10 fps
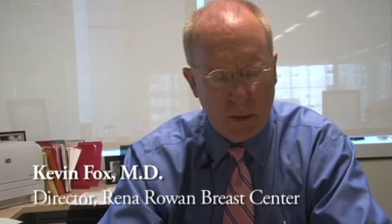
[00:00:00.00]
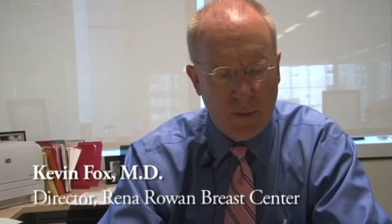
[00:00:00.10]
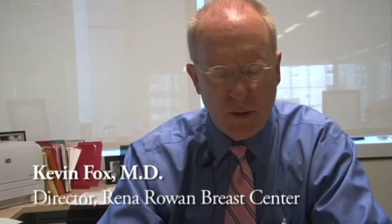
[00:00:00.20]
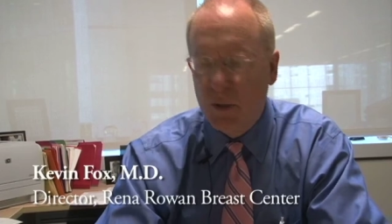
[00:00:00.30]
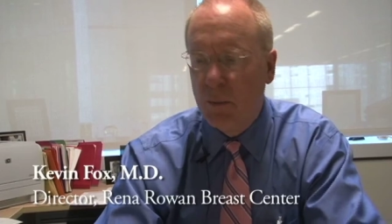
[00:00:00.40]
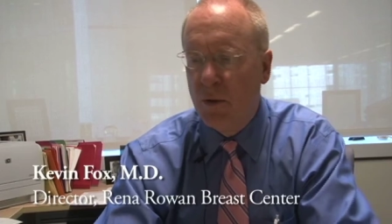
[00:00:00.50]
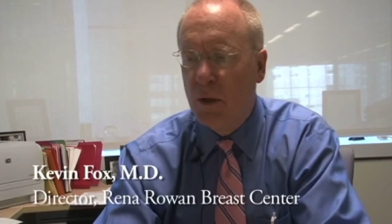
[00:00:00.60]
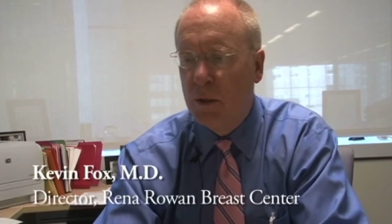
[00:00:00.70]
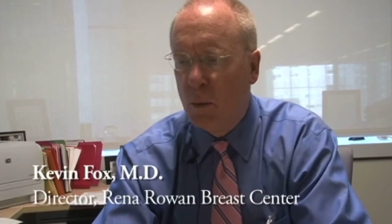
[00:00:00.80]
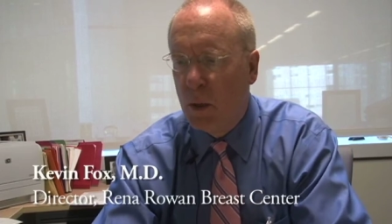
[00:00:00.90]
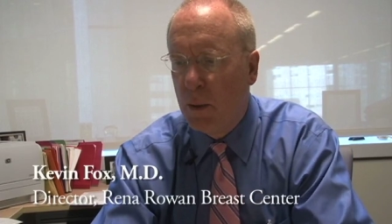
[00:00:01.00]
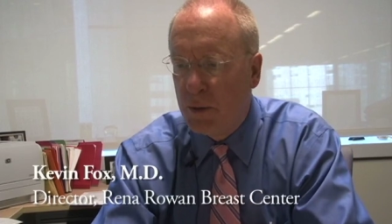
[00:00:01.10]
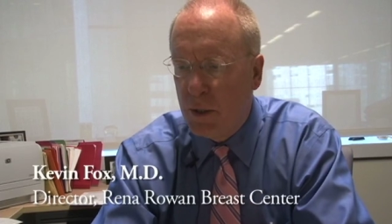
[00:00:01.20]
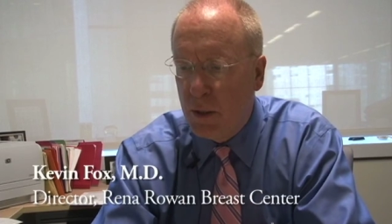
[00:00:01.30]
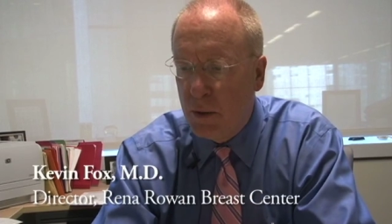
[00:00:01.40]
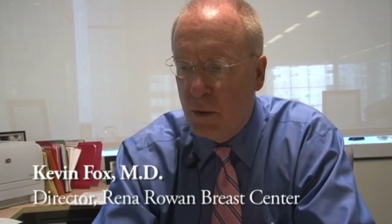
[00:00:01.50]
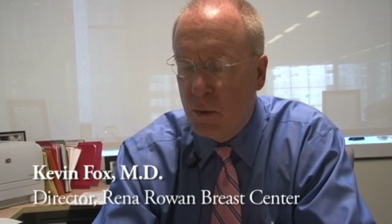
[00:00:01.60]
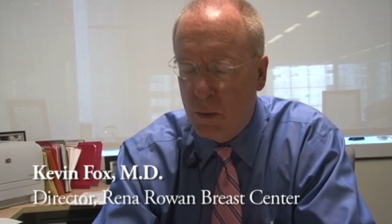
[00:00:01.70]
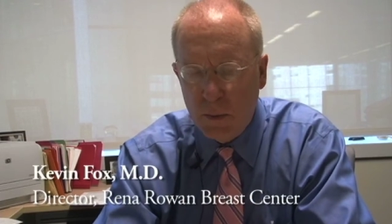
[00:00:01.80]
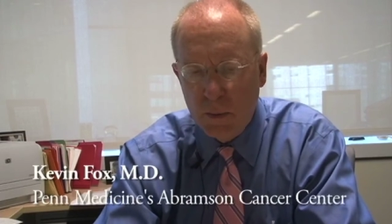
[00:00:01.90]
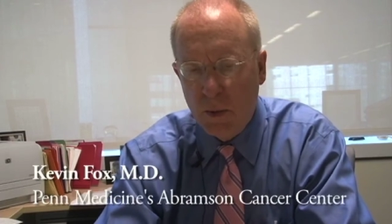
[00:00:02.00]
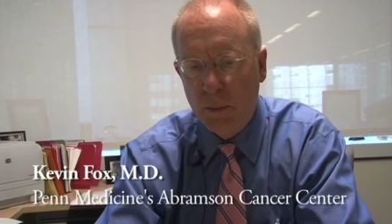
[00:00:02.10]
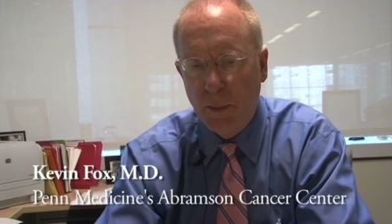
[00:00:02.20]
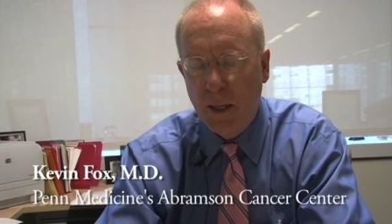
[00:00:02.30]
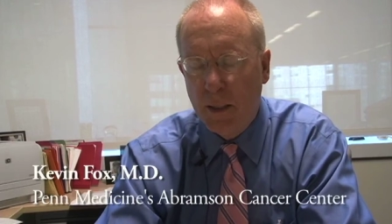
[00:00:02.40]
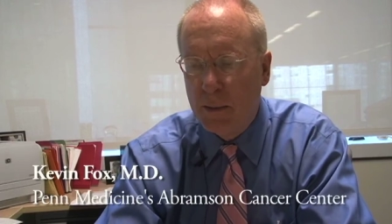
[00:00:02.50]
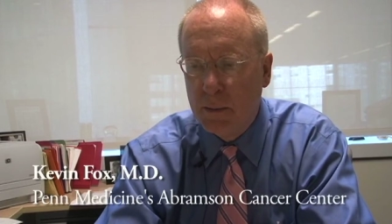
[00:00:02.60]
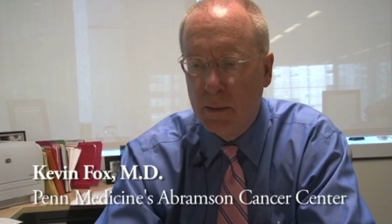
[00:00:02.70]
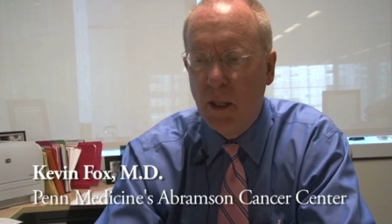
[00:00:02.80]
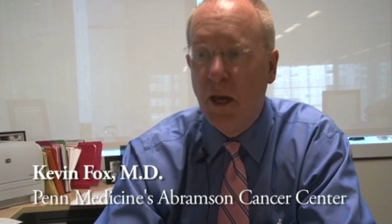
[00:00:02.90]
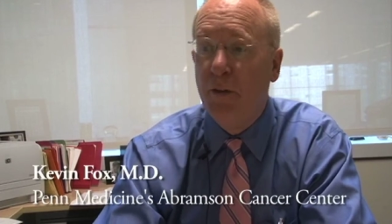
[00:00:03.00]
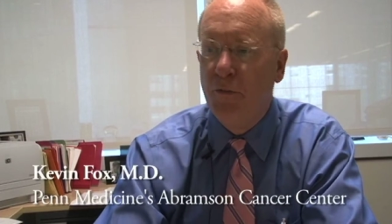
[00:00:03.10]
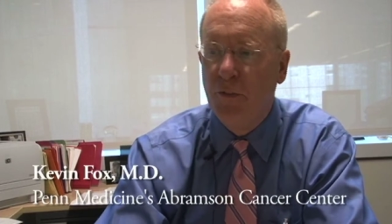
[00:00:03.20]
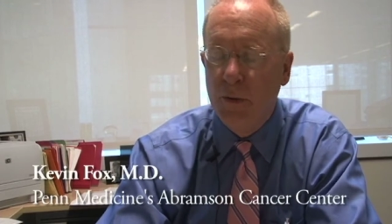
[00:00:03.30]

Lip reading: giving some thought to what I was going to do with my life.